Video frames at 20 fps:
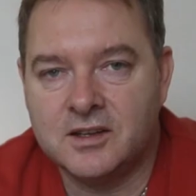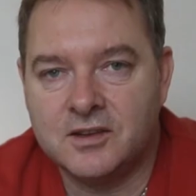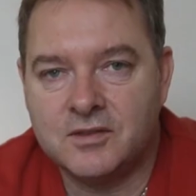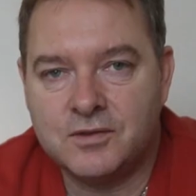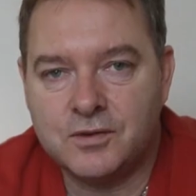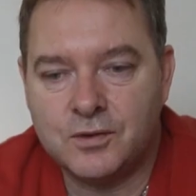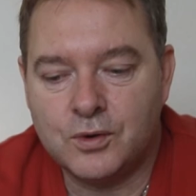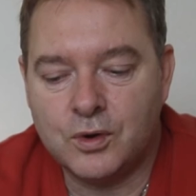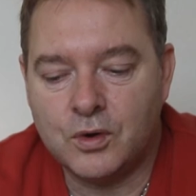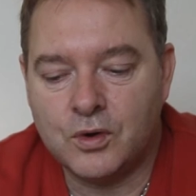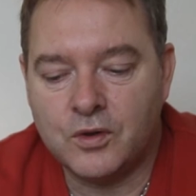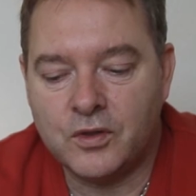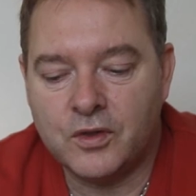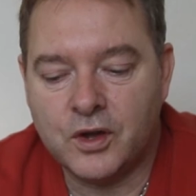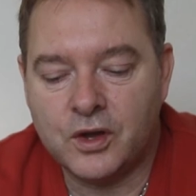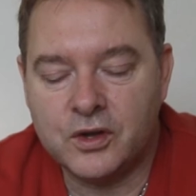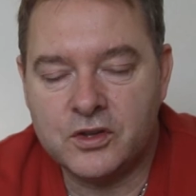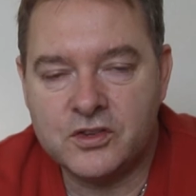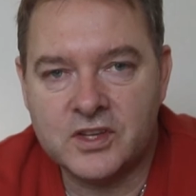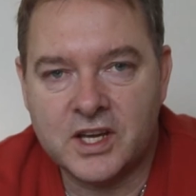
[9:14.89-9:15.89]
for
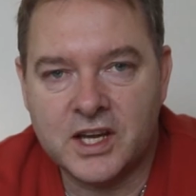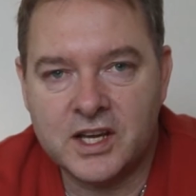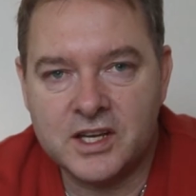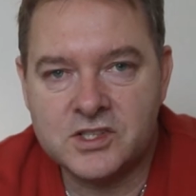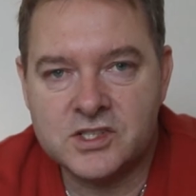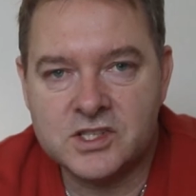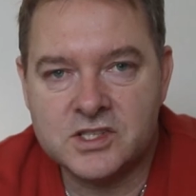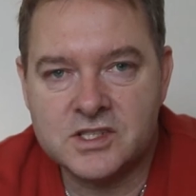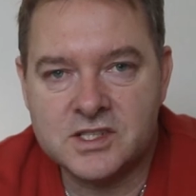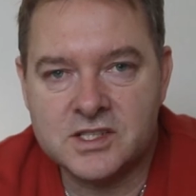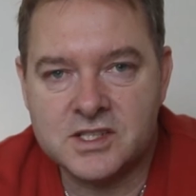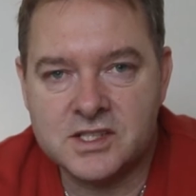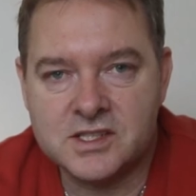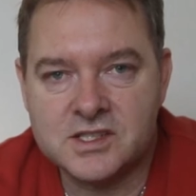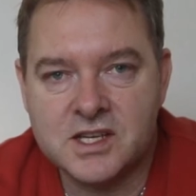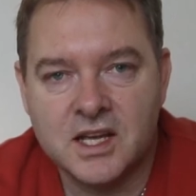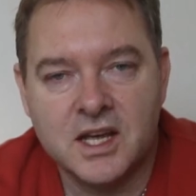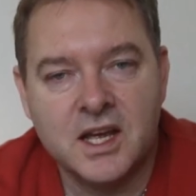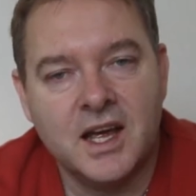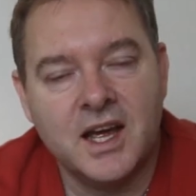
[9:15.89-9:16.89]
those
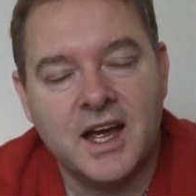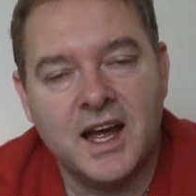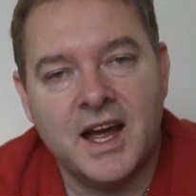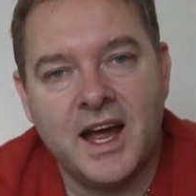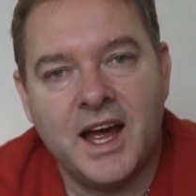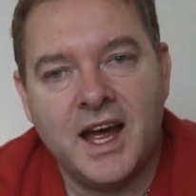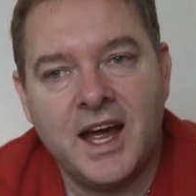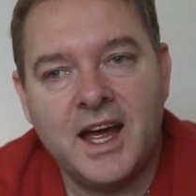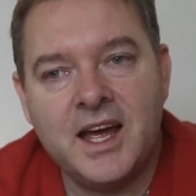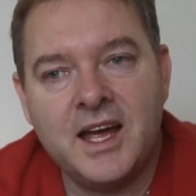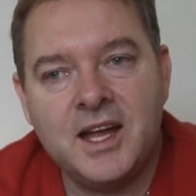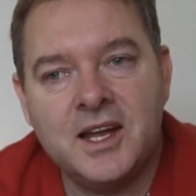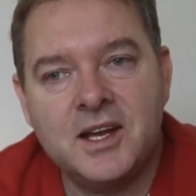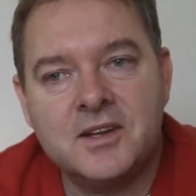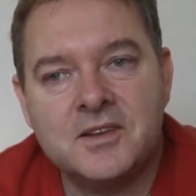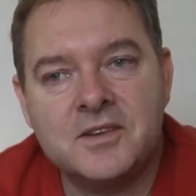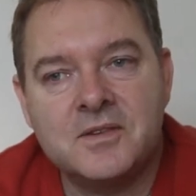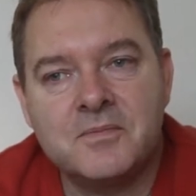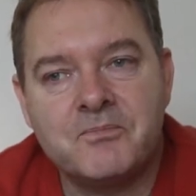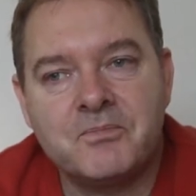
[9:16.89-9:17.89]
agencies,
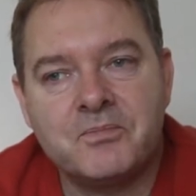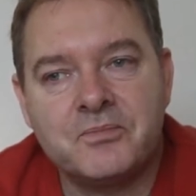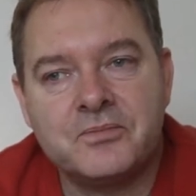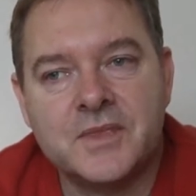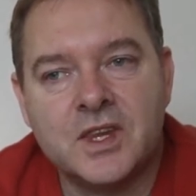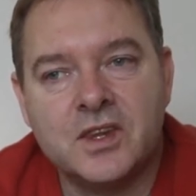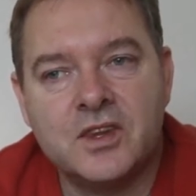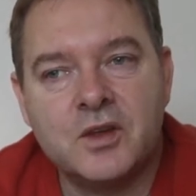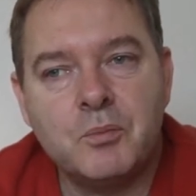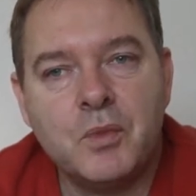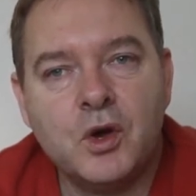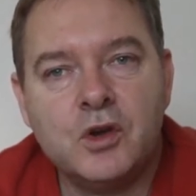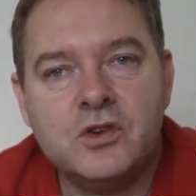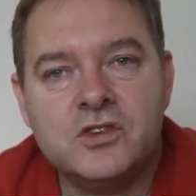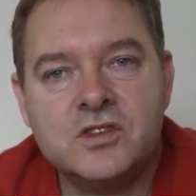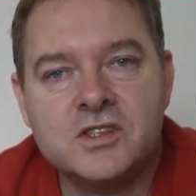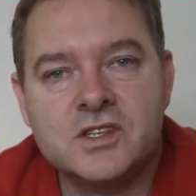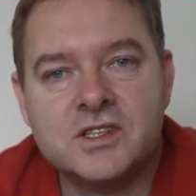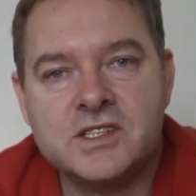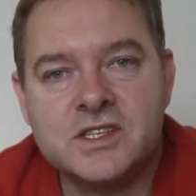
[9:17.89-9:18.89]
and the
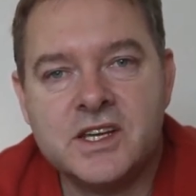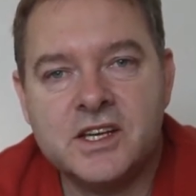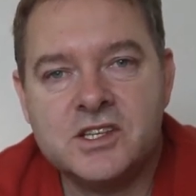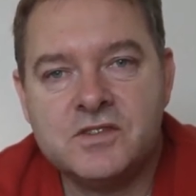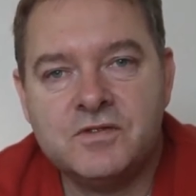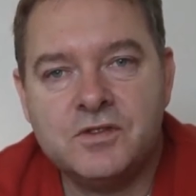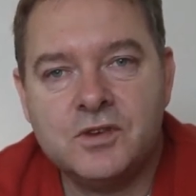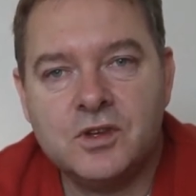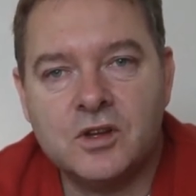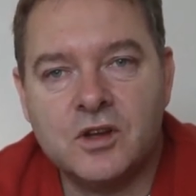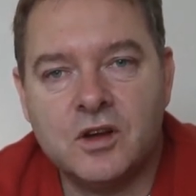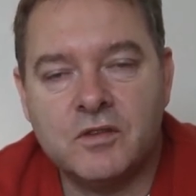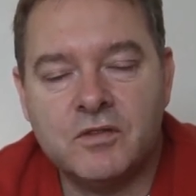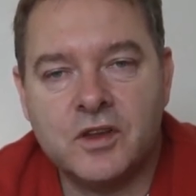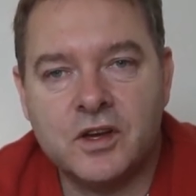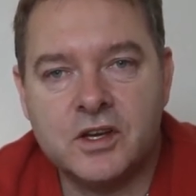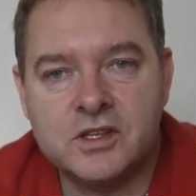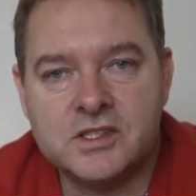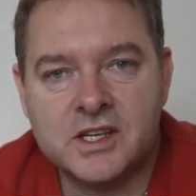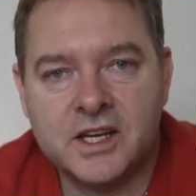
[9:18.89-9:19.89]
most successful of
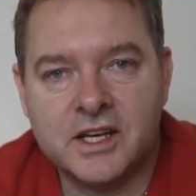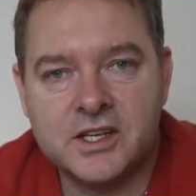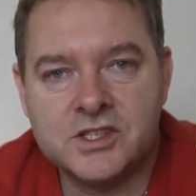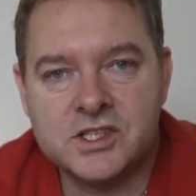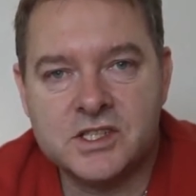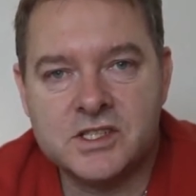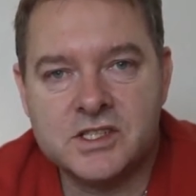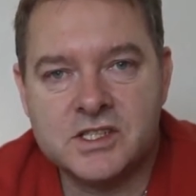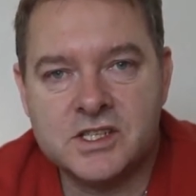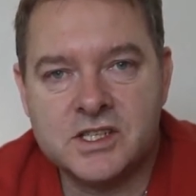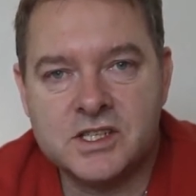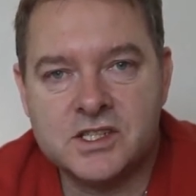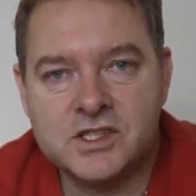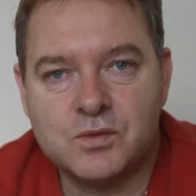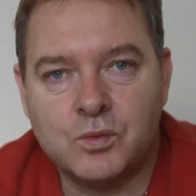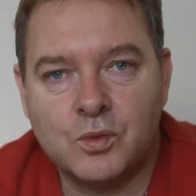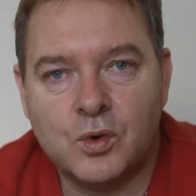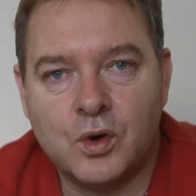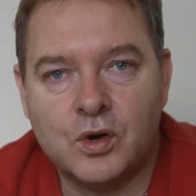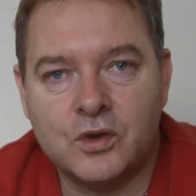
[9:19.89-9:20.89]
those
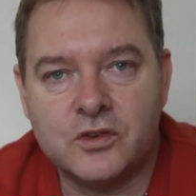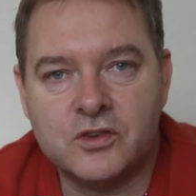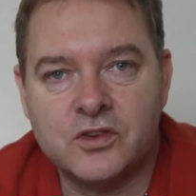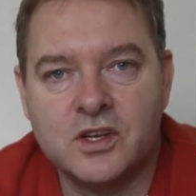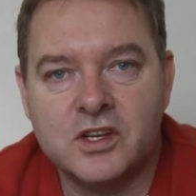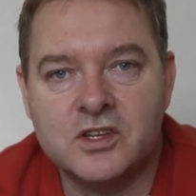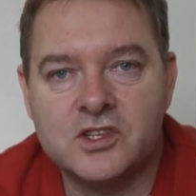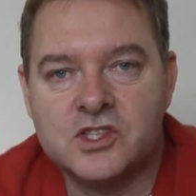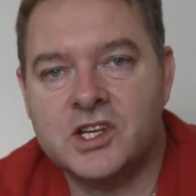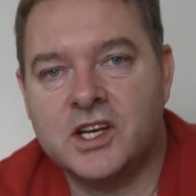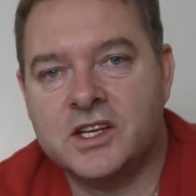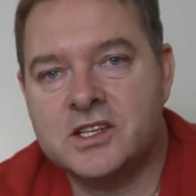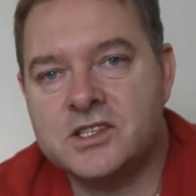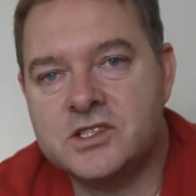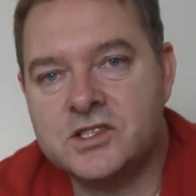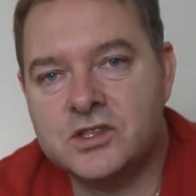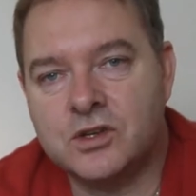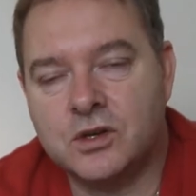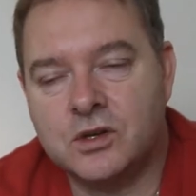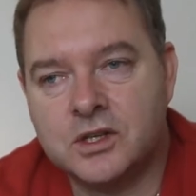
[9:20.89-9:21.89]
agencies was
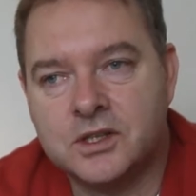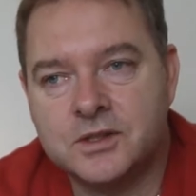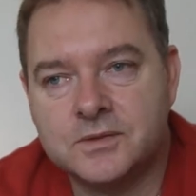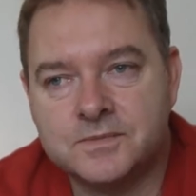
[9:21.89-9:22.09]
Shutterstock,